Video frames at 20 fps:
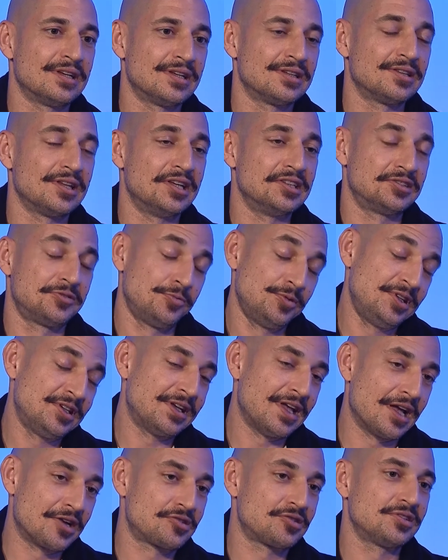last
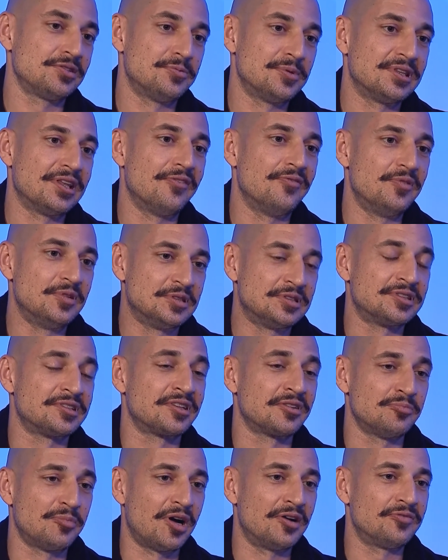week, actually, when I
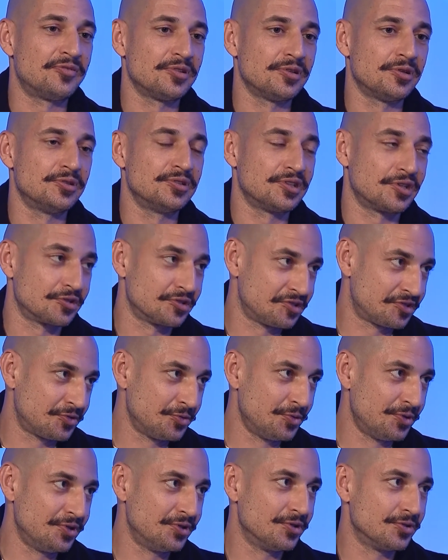visited Buffalo in her
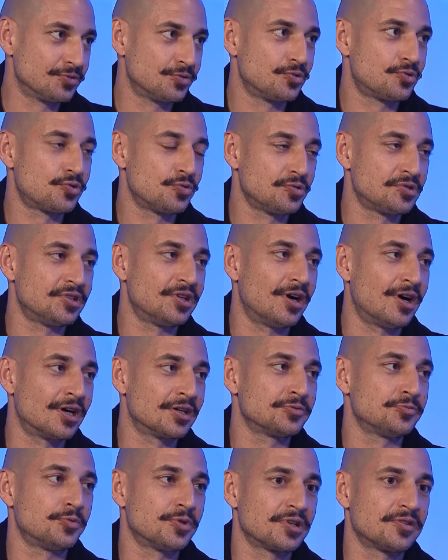studio to choose the
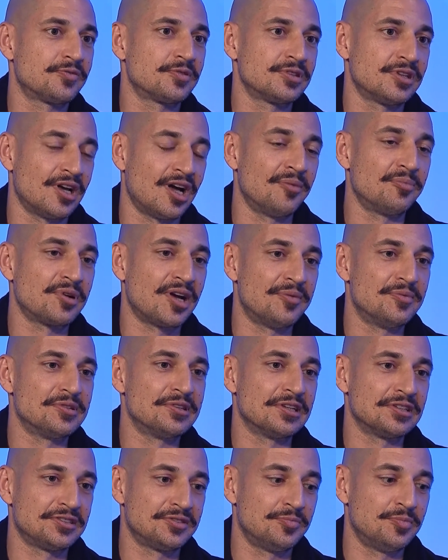artwork for the
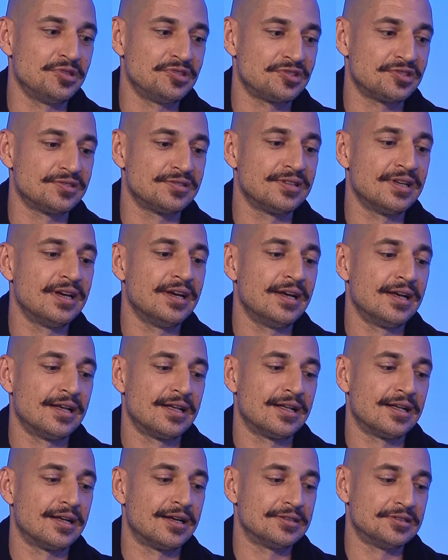upcoming exhibition,
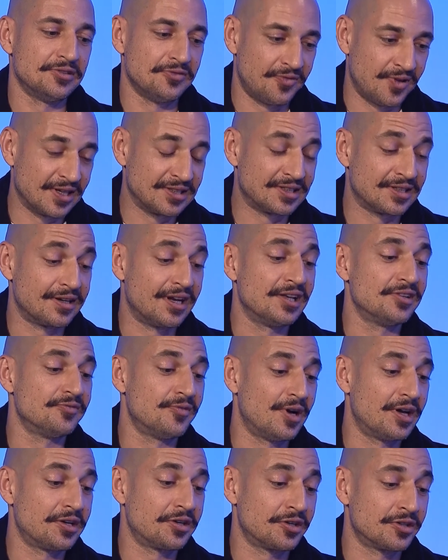the fact that I
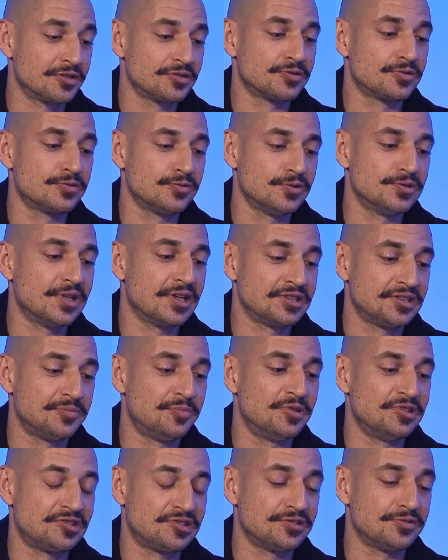invited her to do an
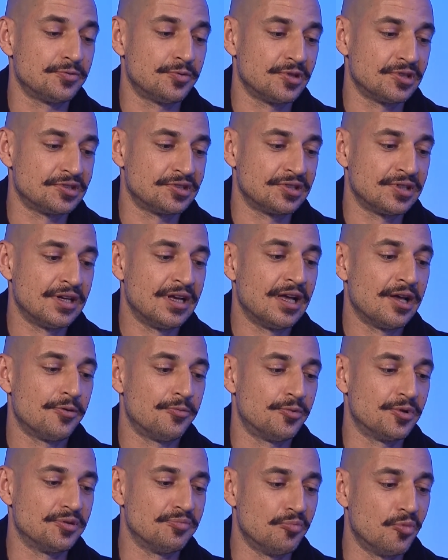exhibition was
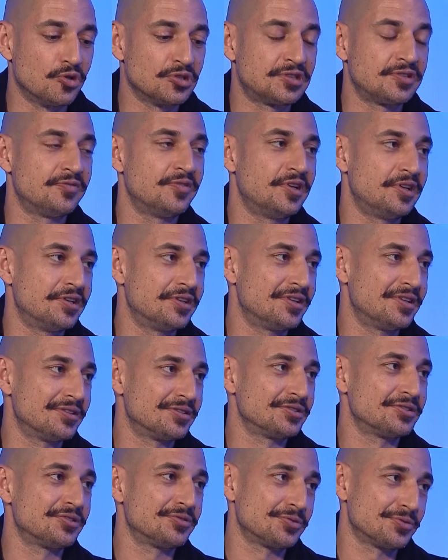what motivated
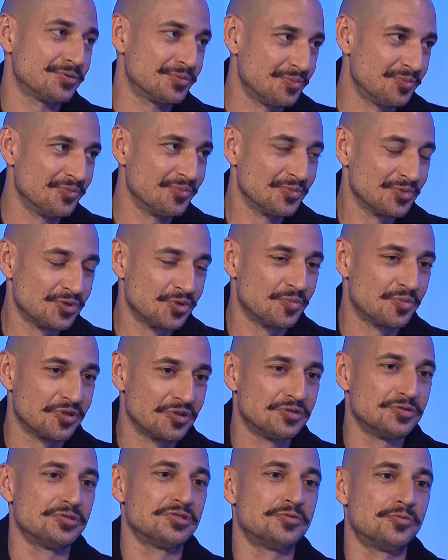her to
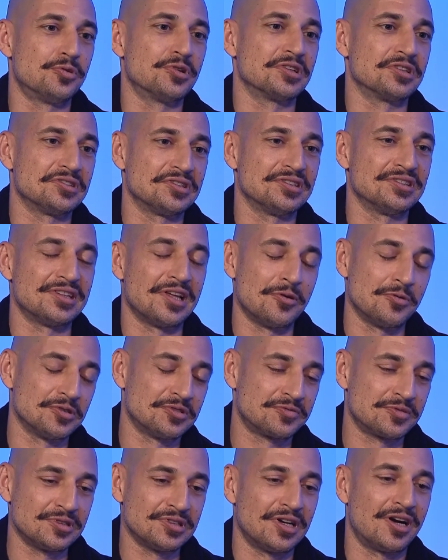produce works, and that
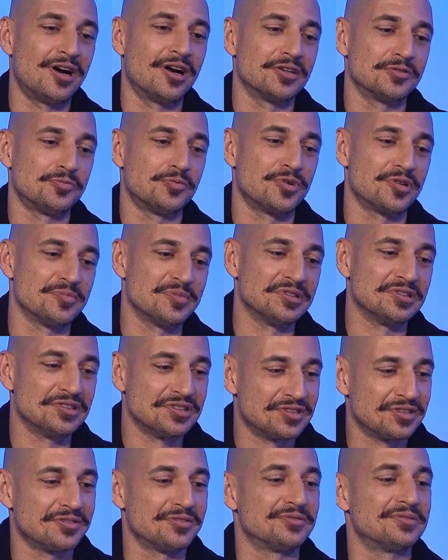was really heartwarming.
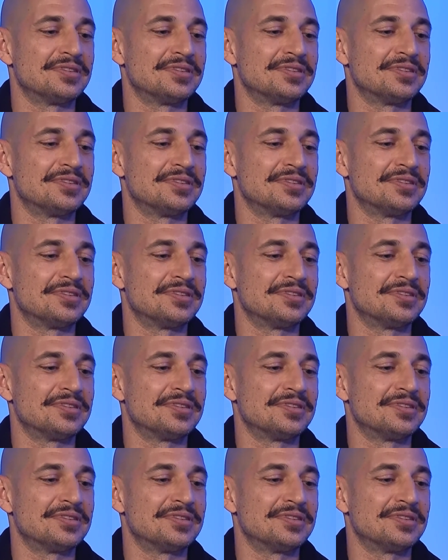So